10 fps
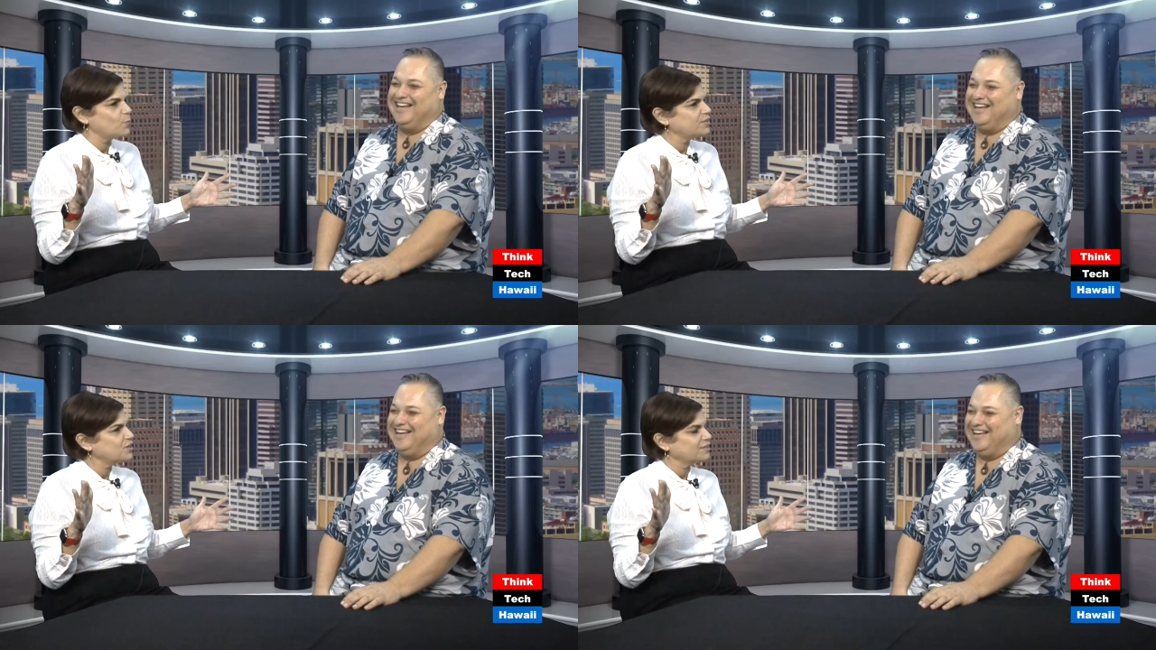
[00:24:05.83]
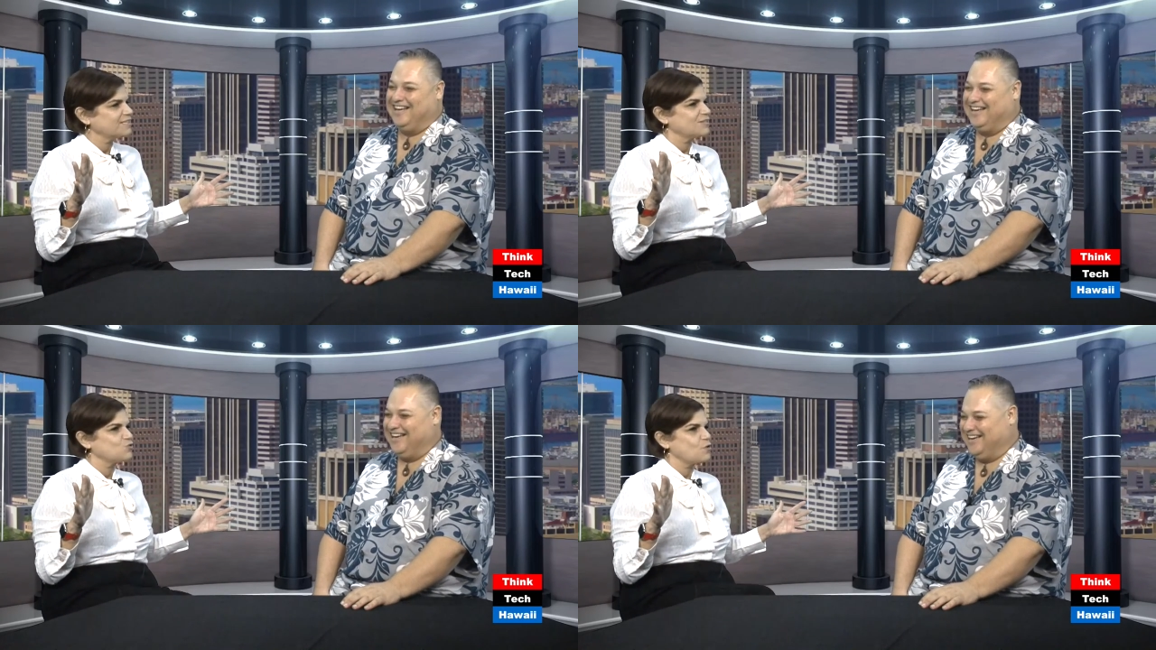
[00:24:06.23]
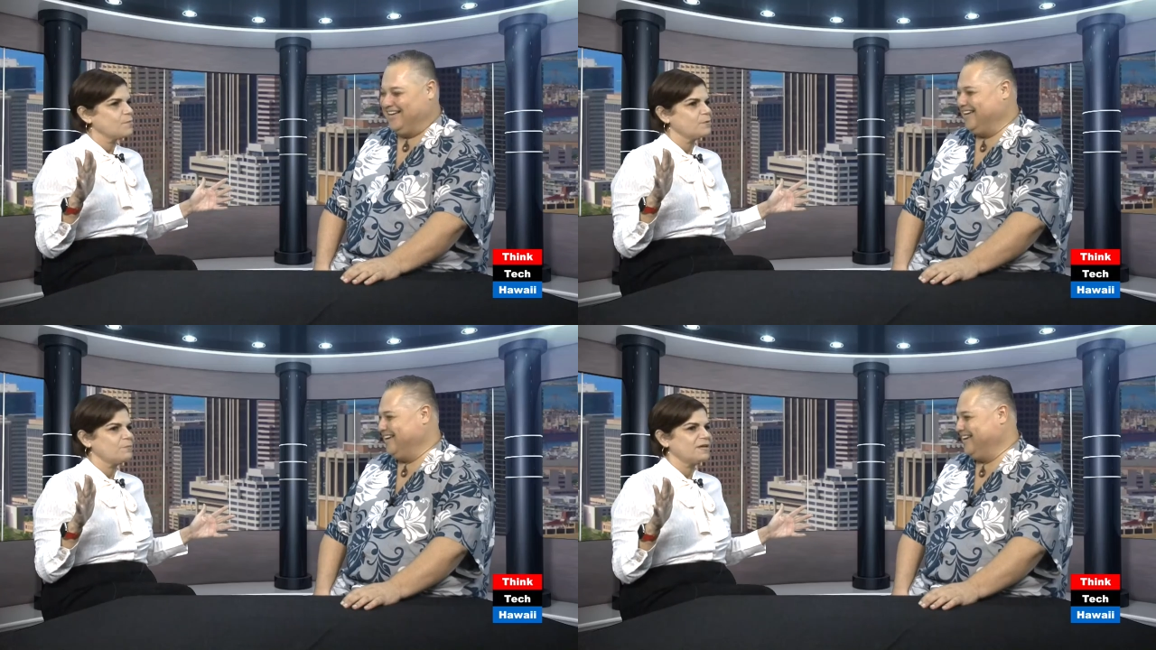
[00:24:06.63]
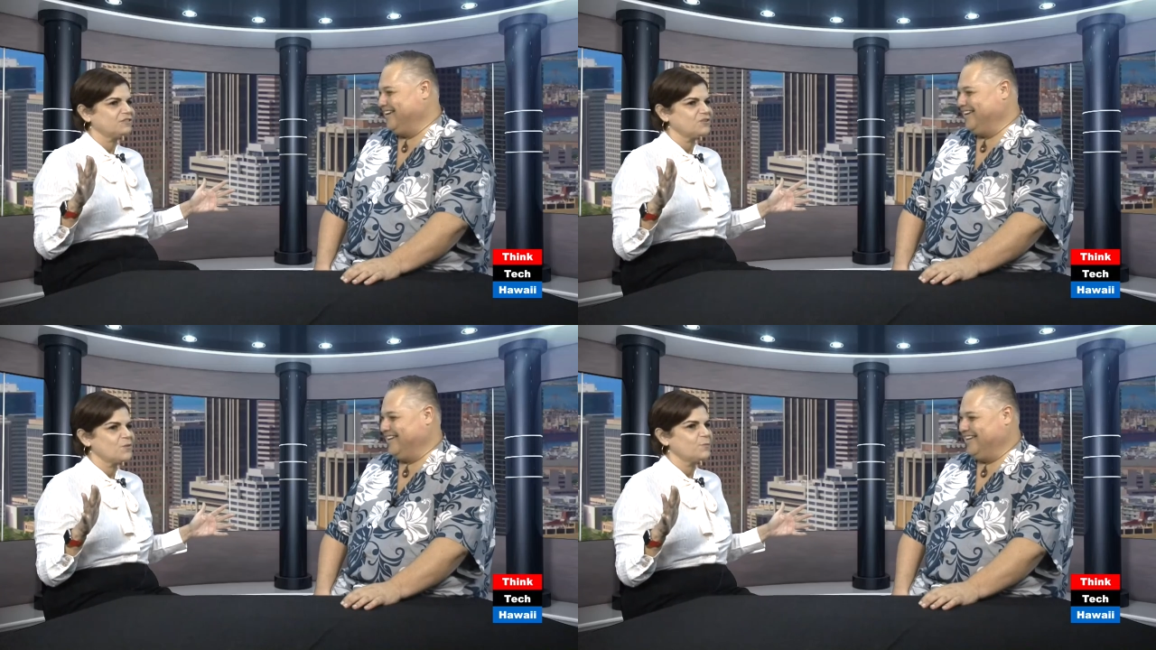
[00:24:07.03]
Speaker 1: we took this adorable
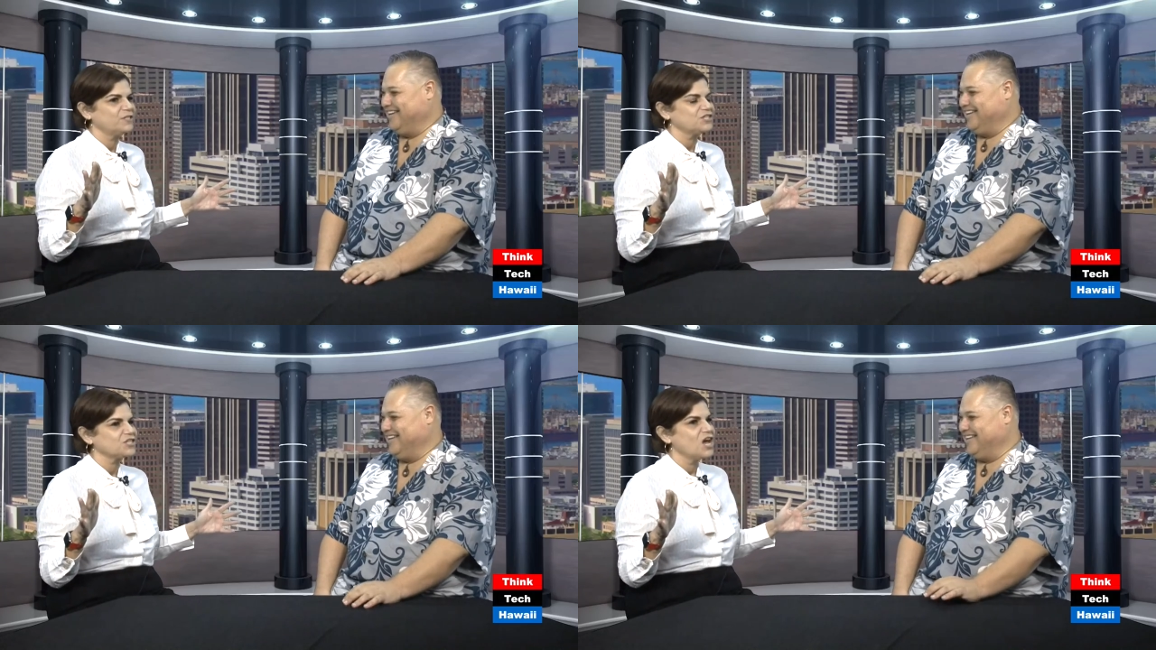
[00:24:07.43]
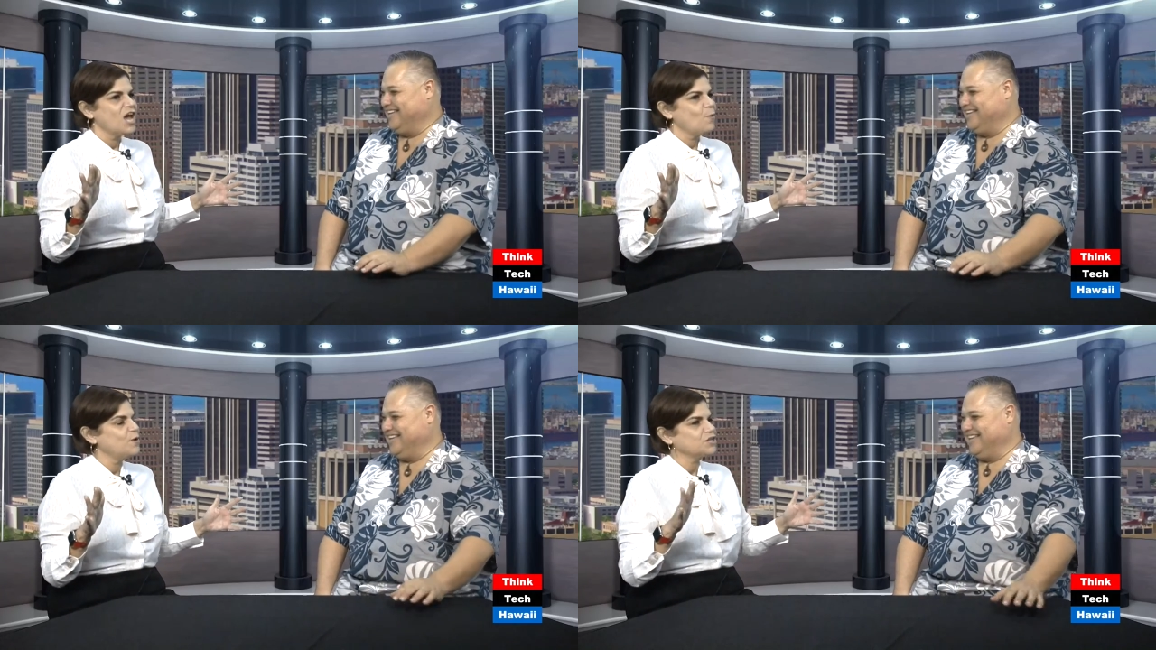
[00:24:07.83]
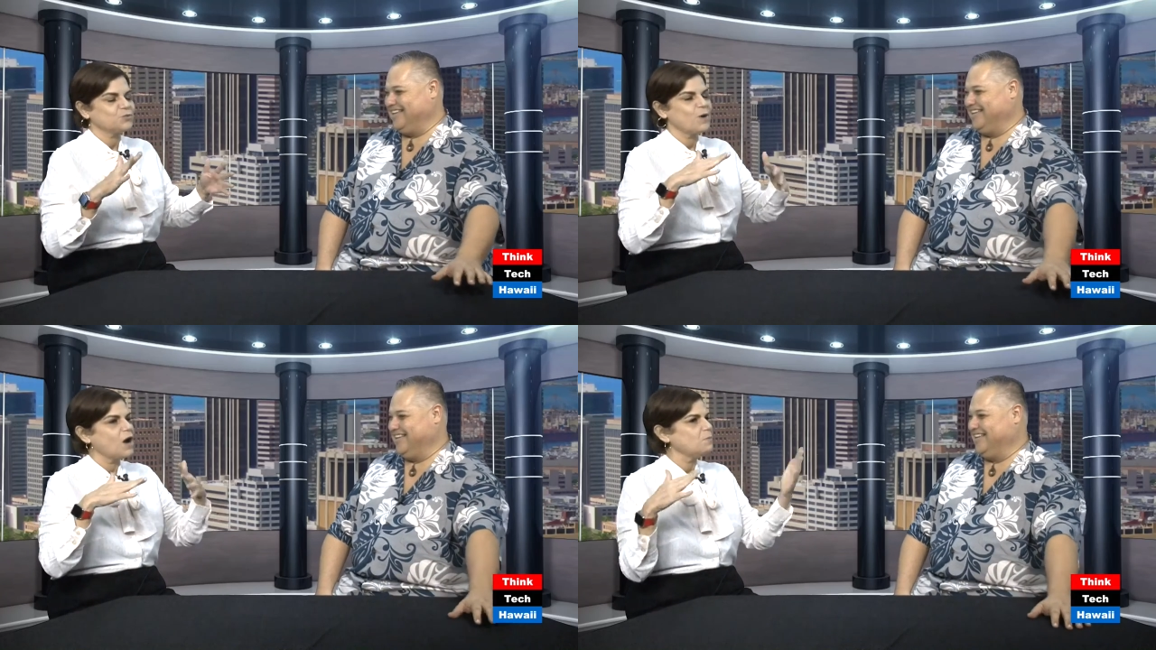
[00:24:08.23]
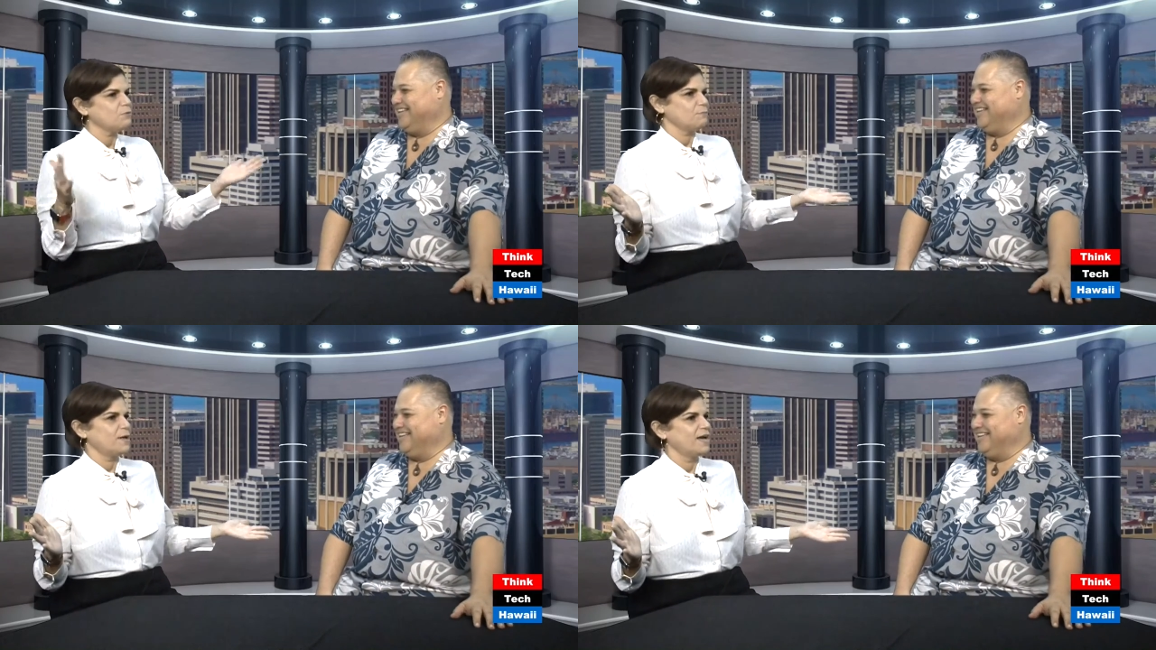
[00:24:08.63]
picture, and we just, we just were
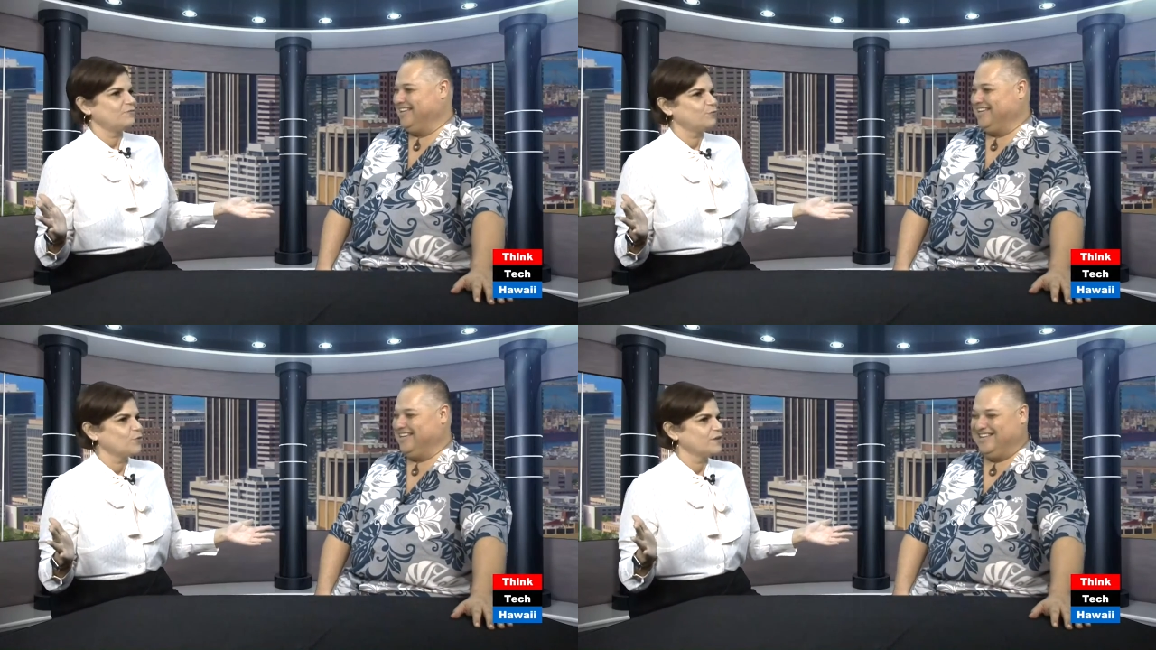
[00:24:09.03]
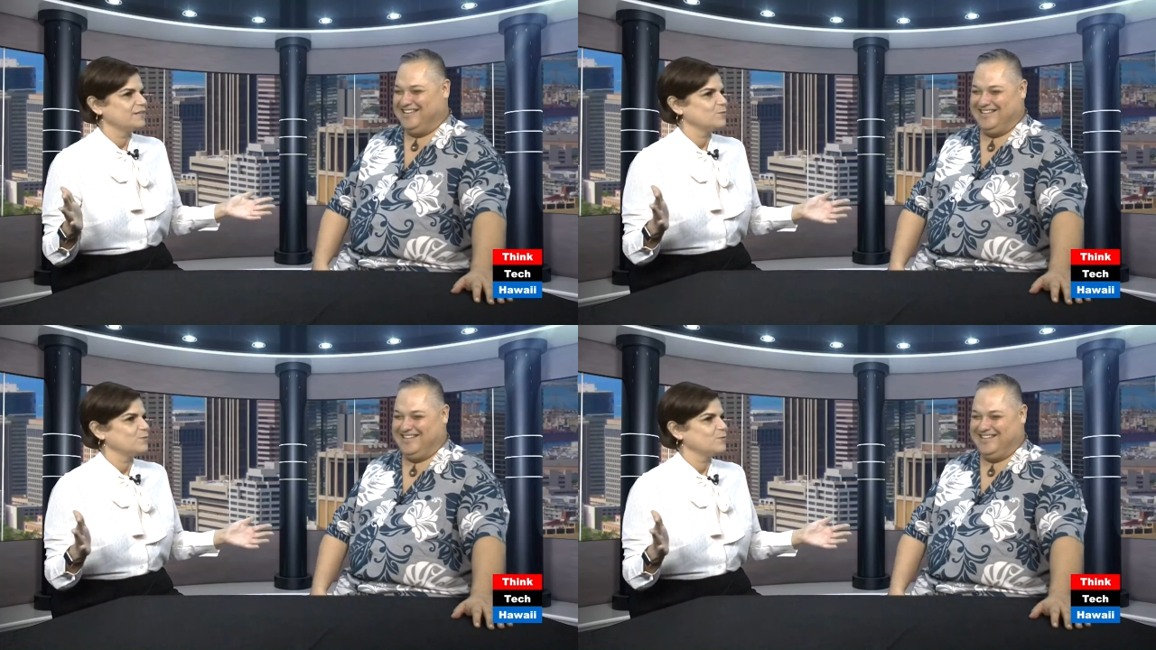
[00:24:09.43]
unprepared for it.